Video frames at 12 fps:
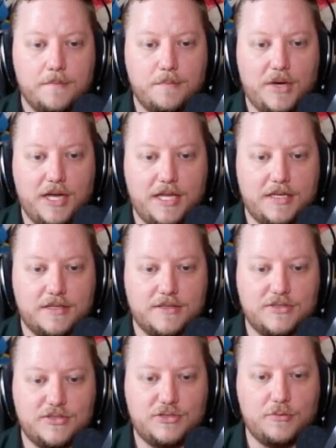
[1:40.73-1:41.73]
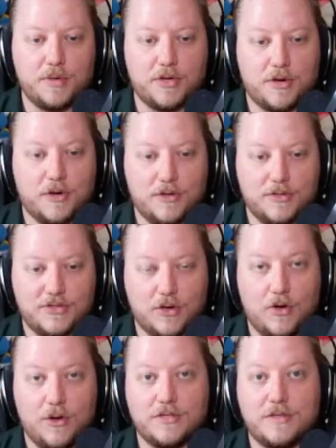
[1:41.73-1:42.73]
but Supergirl's
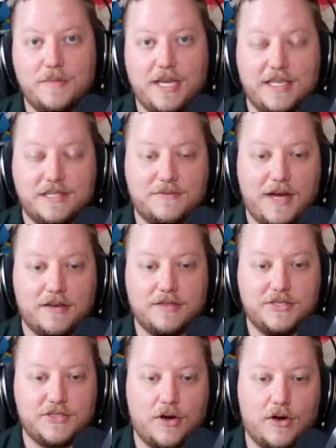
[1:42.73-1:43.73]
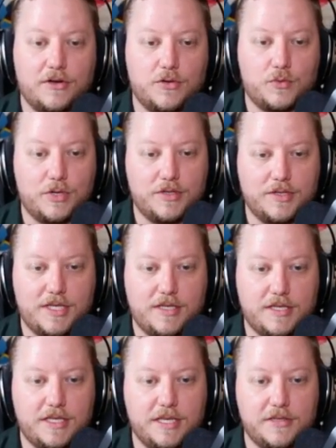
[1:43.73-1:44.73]
ultimate is finally starting to really
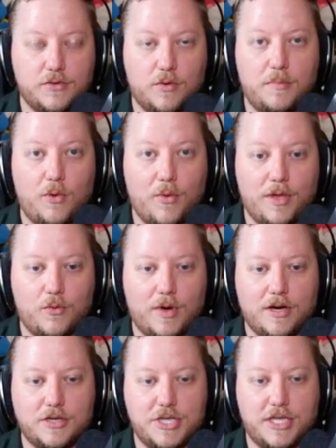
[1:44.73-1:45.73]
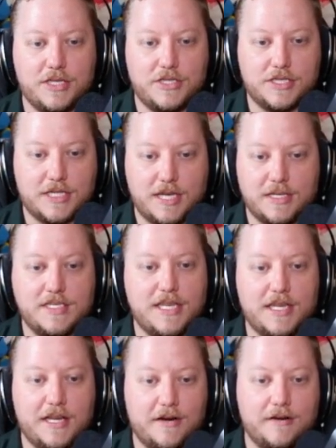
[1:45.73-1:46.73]
get to a point where she can just kind of
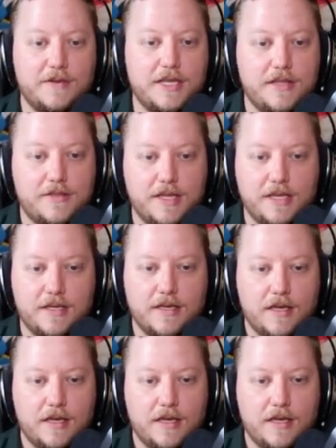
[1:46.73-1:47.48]
take care of anything.